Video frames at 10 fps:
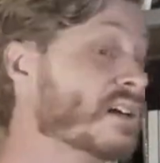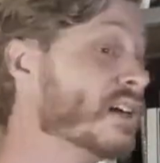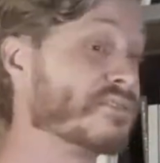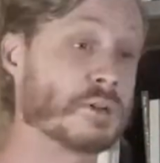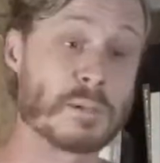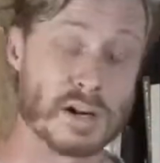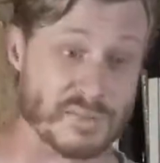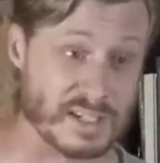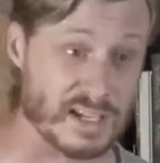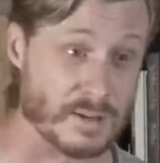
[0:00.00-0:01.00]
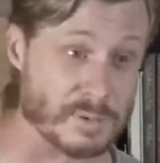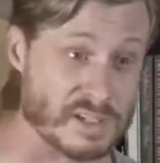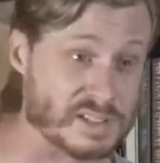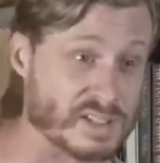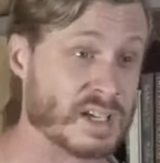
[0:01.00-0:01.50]
If you're part of a
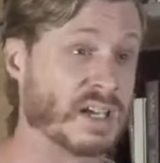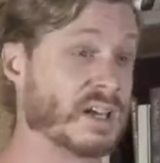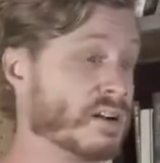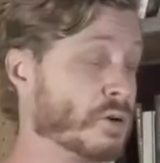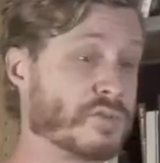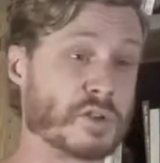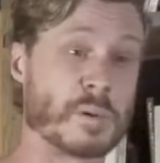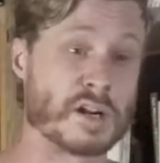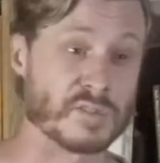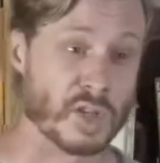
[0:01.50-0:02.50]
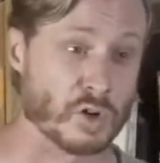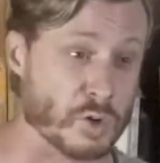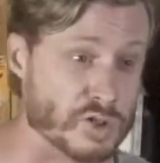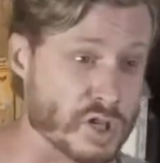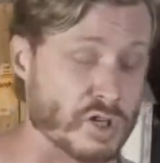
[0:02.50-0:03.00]
campus, or if you're part of a
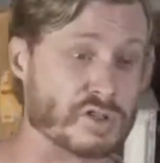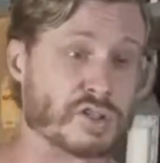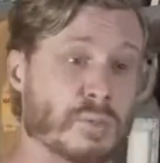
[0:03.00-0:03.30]
local church,